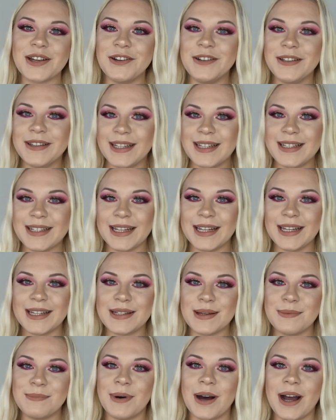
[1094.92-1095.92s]
so this
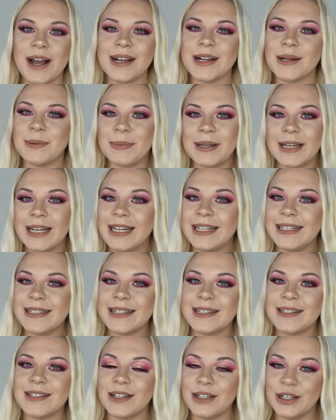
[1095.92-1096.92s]
is my
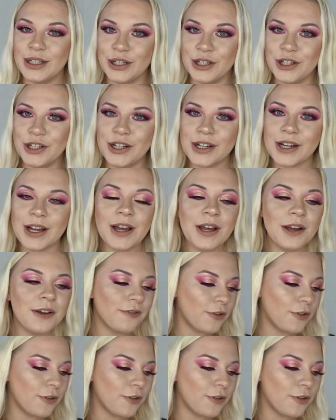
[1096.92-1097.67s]
completed look.